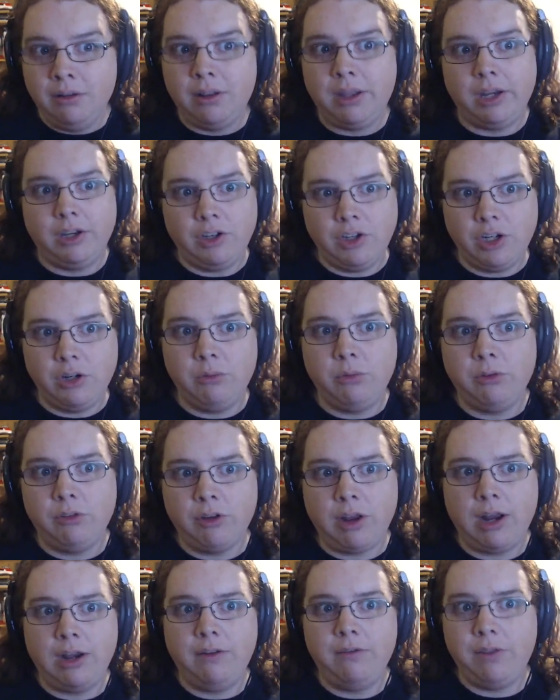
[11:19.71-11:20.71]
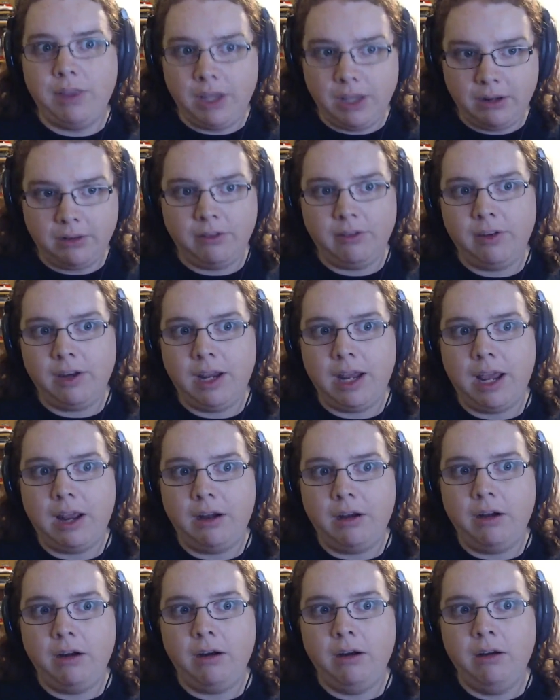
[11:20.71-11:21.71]
that she was kind of the
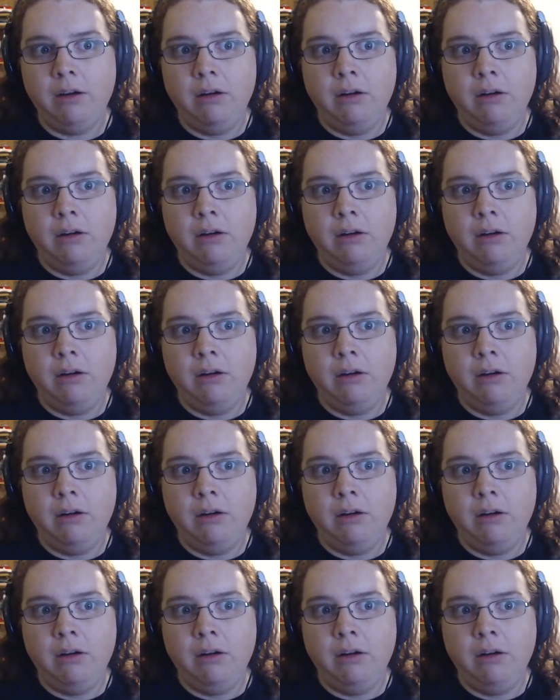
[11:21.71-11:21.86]
instigator